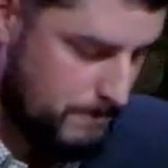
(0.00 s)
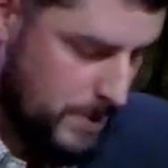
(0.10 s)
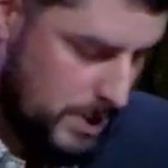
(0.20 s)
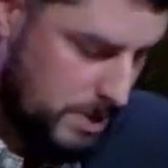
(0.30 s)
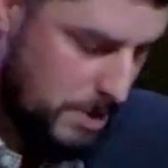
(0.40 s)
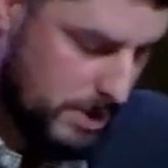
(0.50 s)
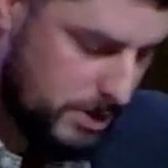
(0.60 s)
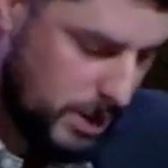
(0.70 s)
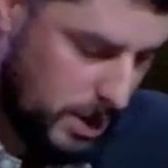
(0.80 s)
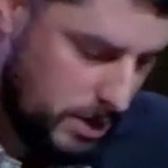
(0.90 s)
This is
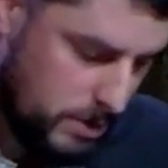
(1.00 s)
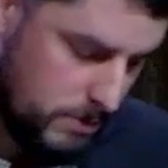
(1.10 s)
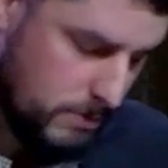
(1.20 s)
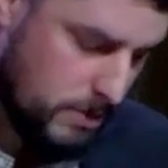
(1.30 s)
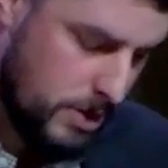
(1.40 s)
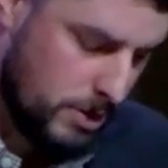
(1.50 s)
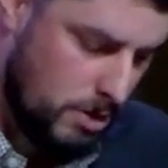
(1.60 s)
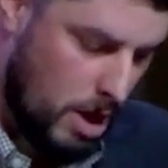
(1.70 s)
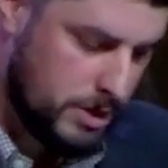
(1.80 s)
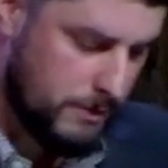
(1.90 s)
best seen in the
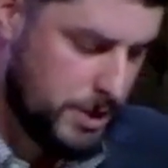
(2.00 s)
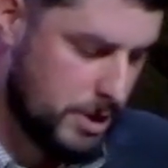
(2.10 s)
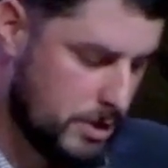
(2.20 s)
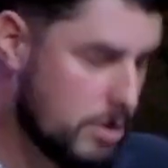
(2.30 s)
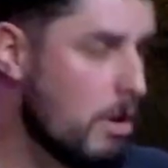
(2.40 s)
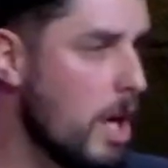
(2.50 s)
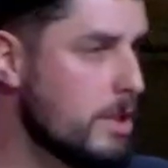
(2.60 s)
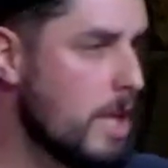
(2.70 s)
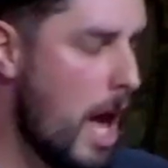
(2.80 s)
cross of Jesus Christ.